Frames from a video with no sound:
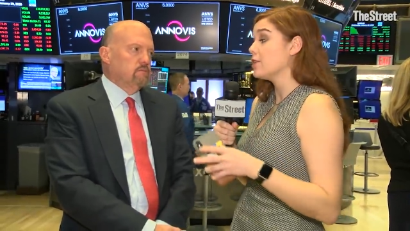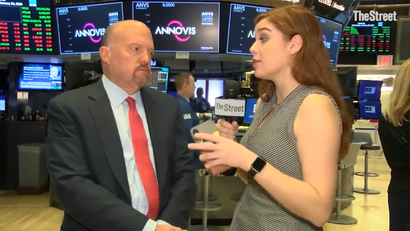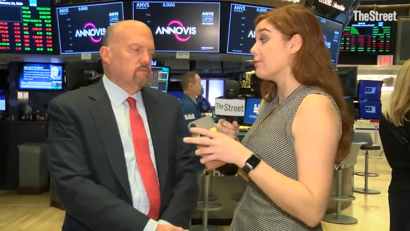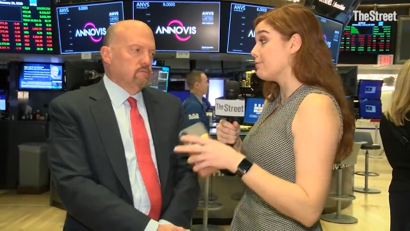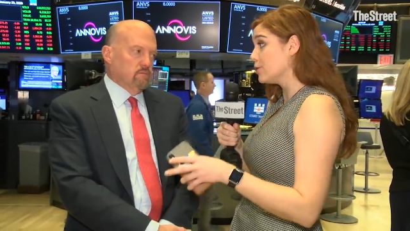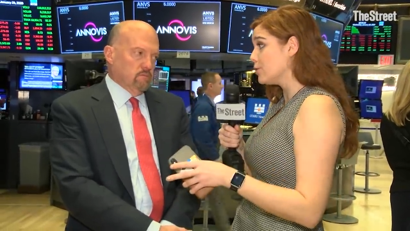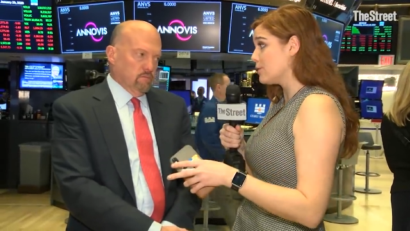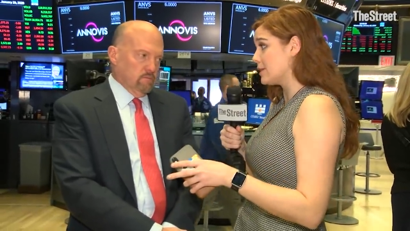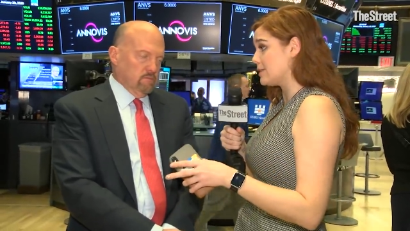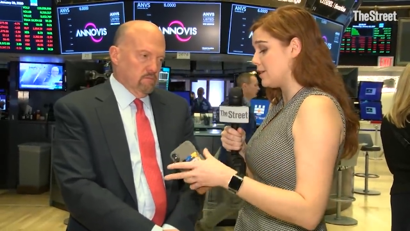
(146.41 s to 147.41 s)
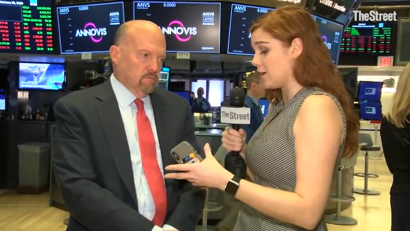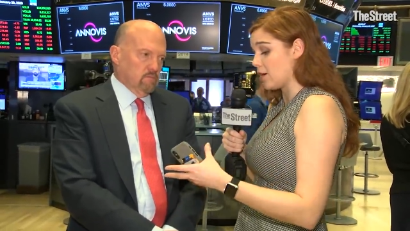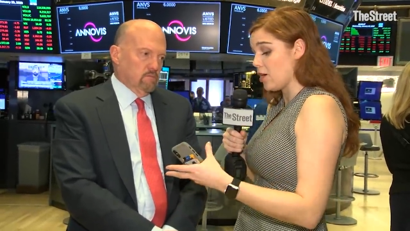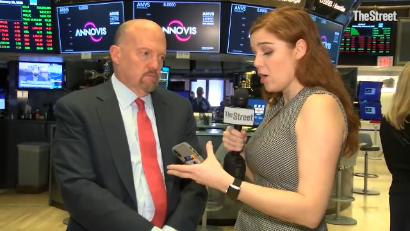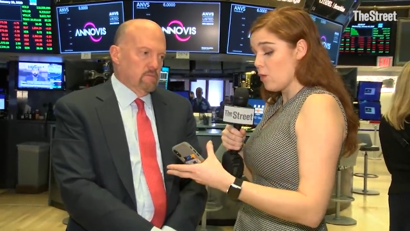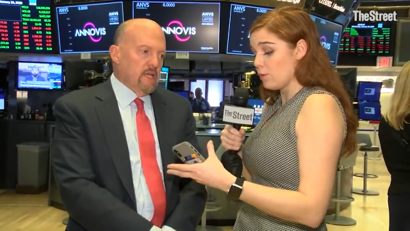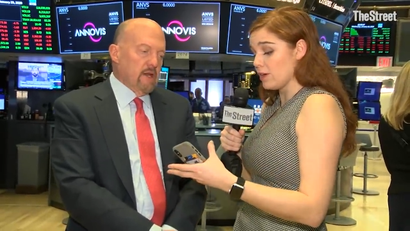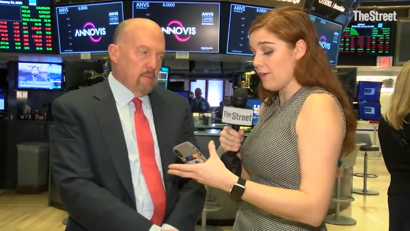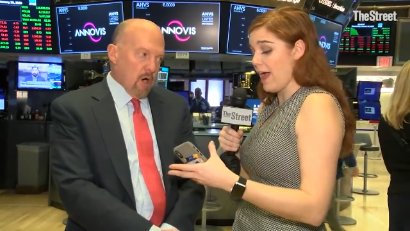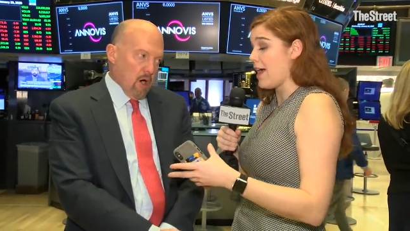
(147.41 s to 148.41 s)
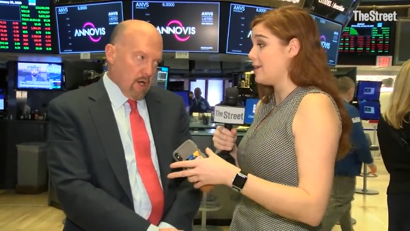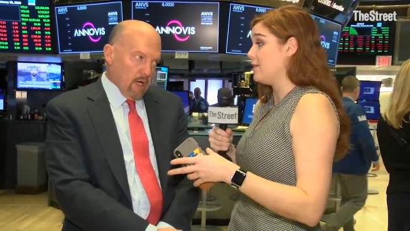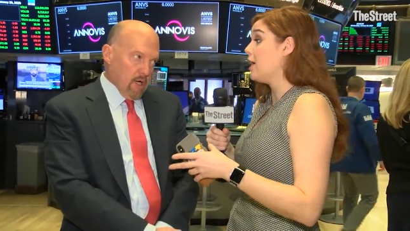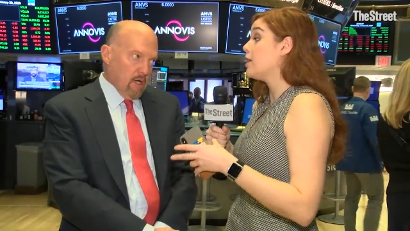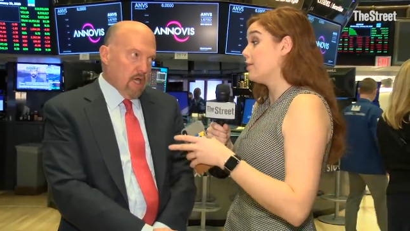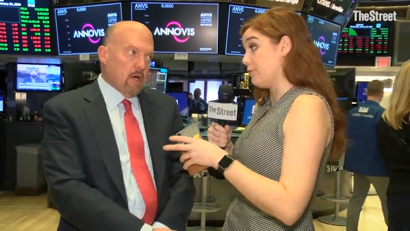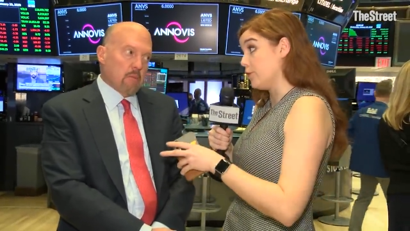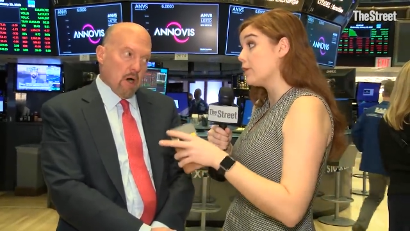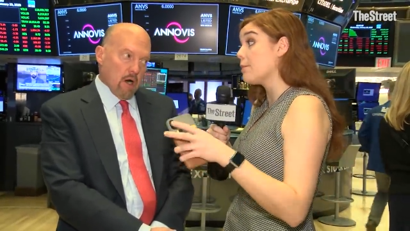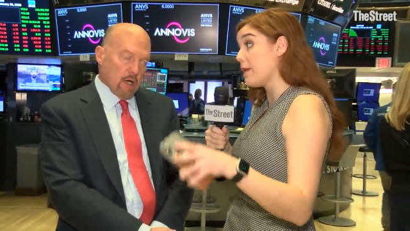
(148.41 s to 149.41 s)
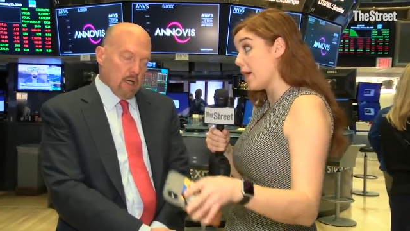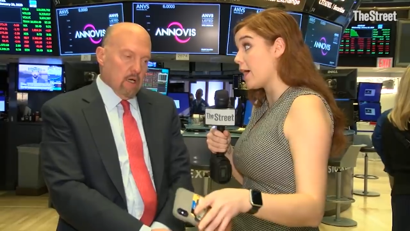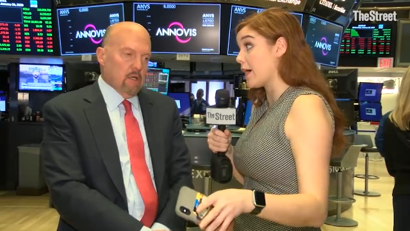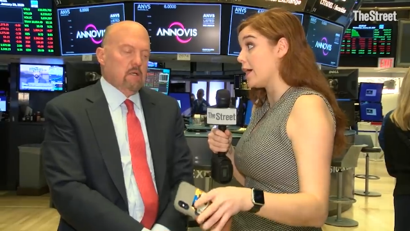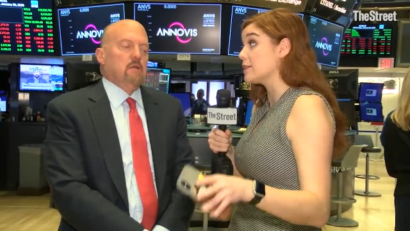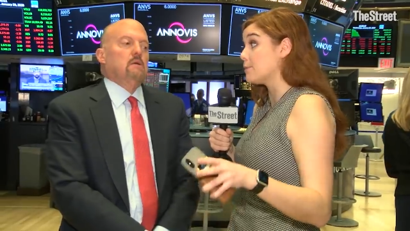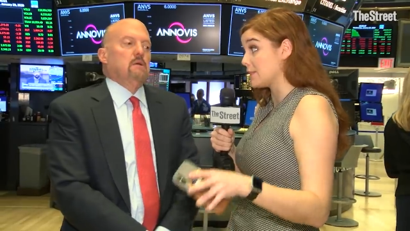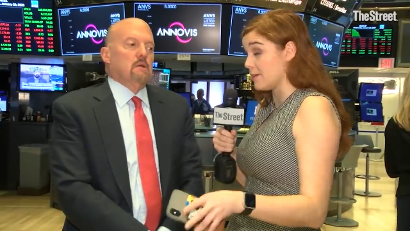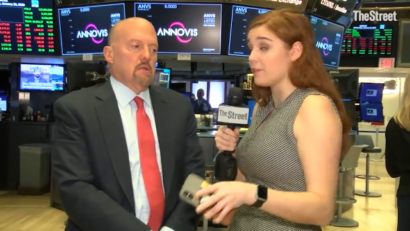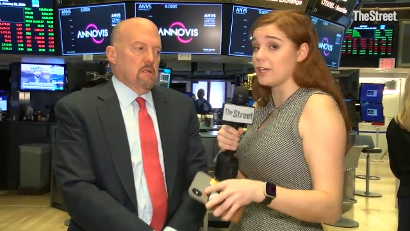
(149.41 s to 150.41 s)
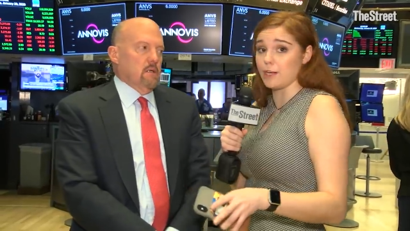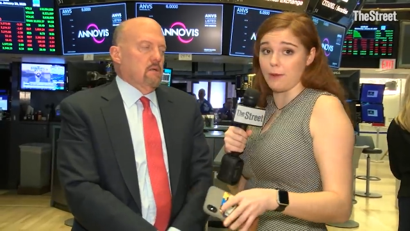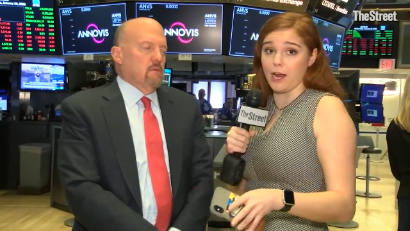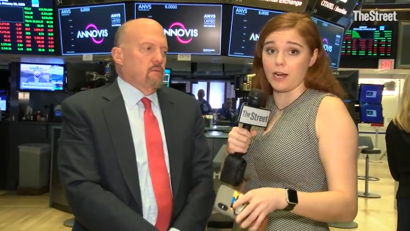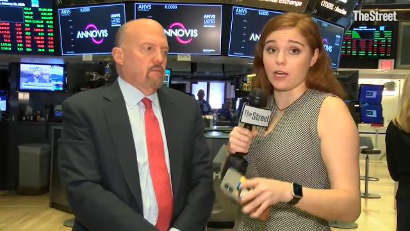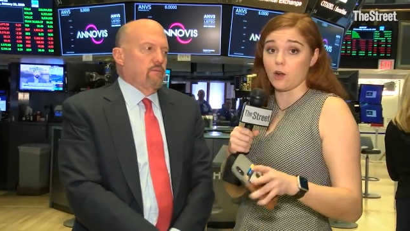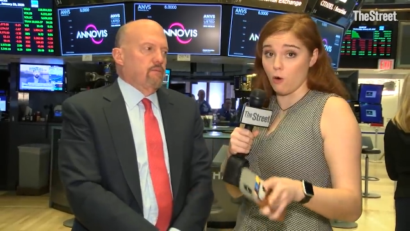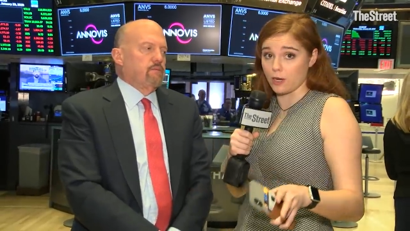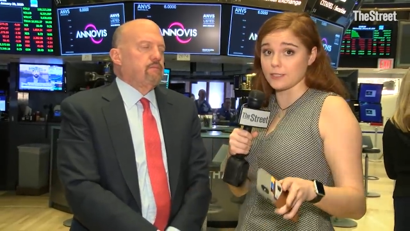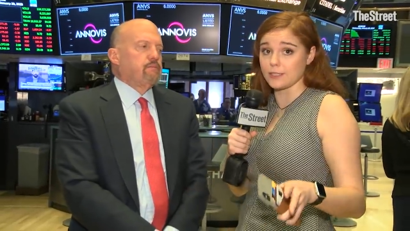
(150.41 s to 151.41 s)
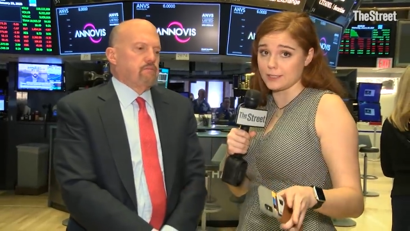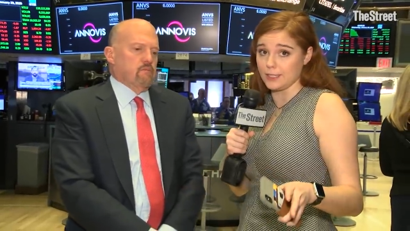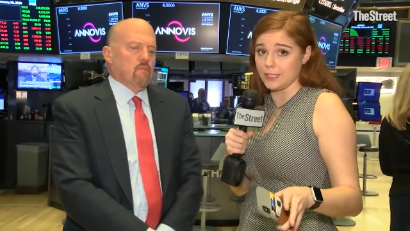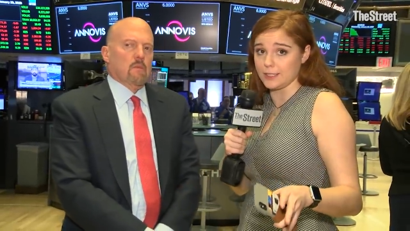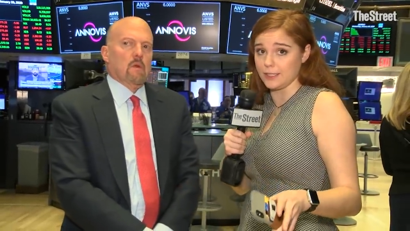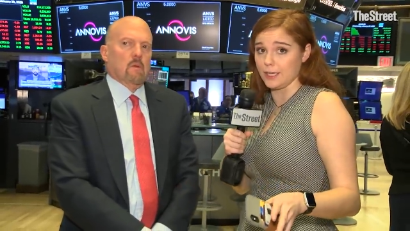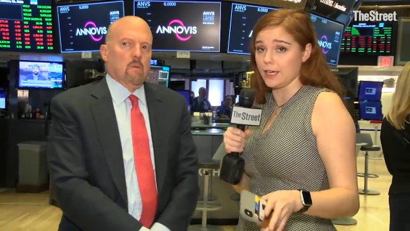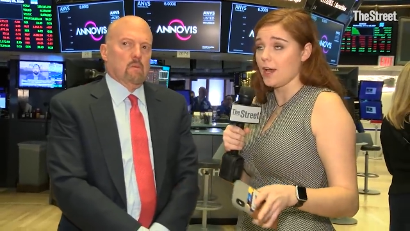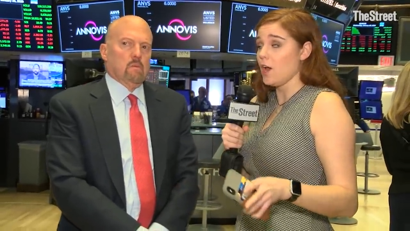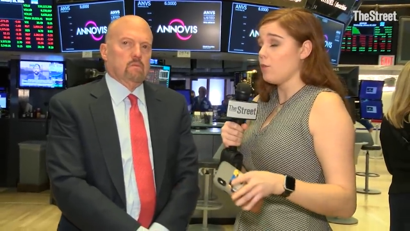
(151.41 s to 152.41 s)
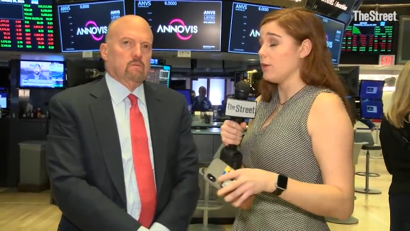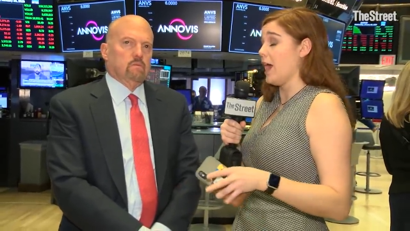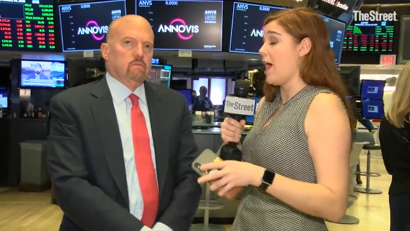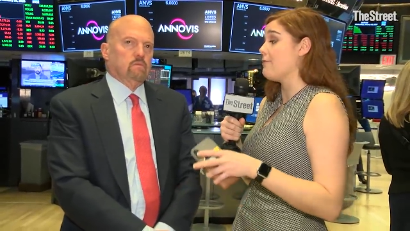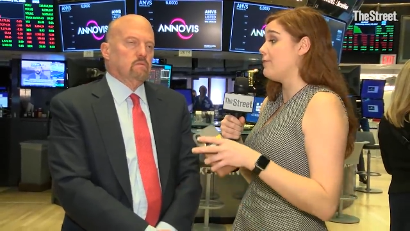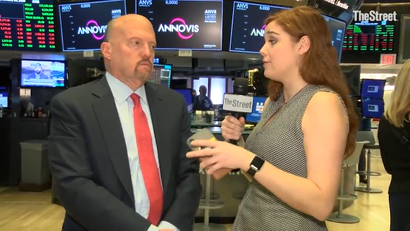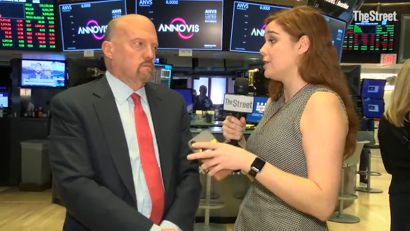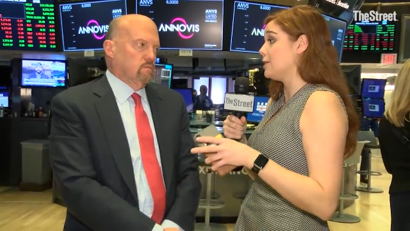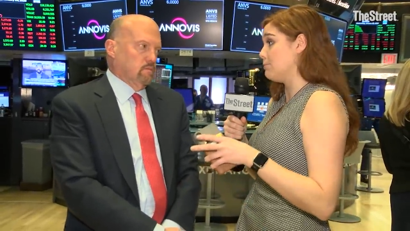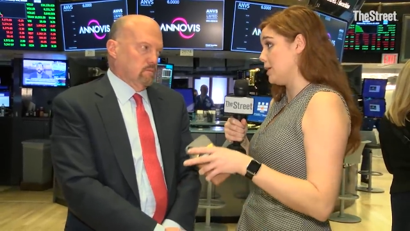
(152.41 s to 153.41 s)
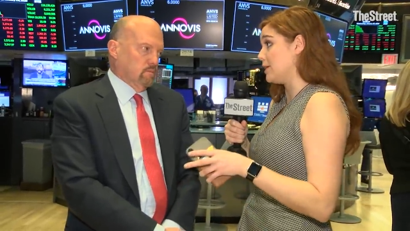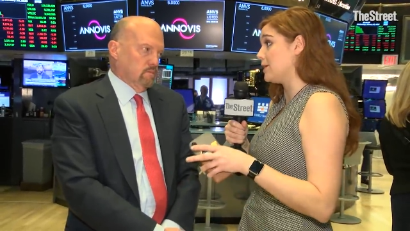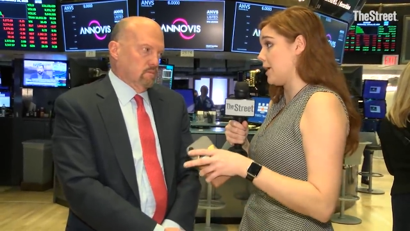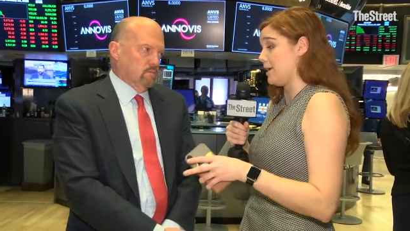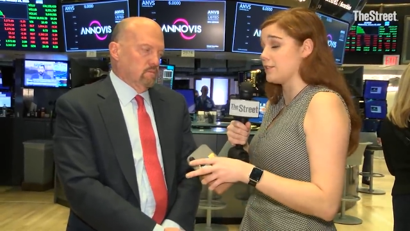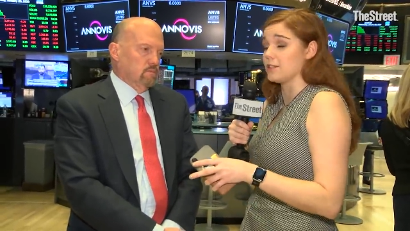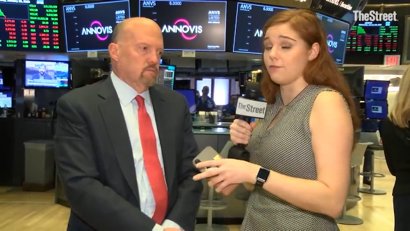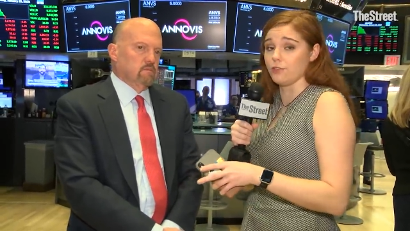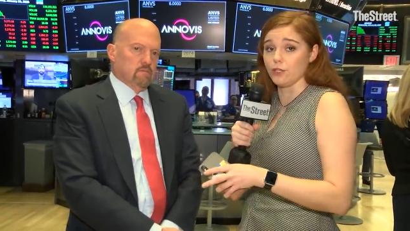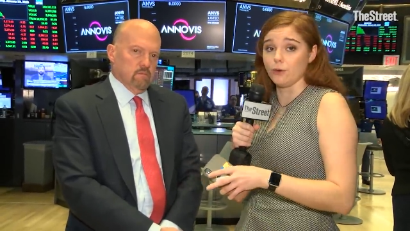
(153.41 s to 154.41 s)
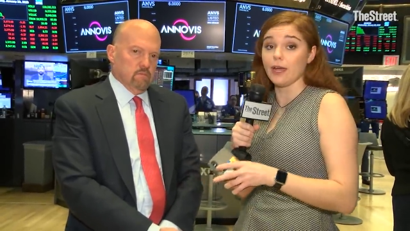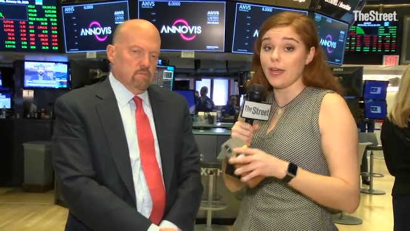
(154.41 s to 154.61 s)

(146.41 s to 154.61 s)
Speaker 1: The flu this year, we in have America. had the in flu America. in America, specifically in America, according to the CDC, we have 15 million cases of the flu